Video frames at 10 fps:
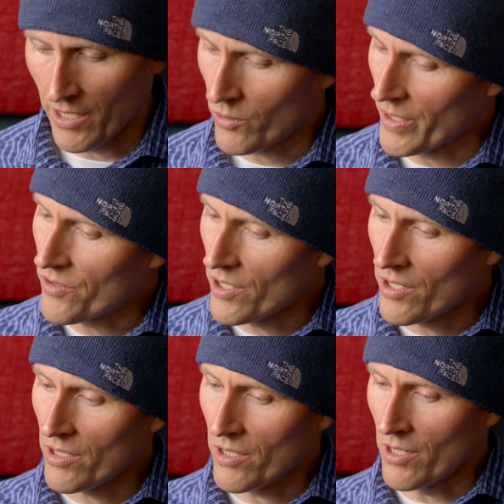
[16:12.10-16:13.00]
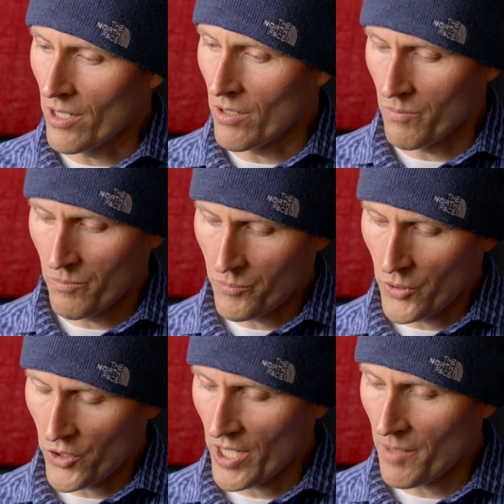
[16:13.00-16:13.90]
increasing, you know,
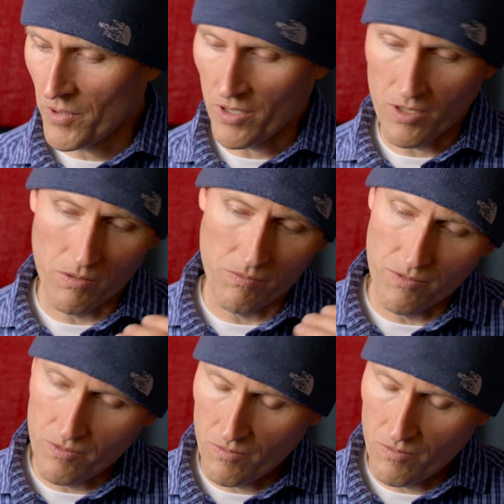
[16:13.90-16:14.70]
pushing up the, you know,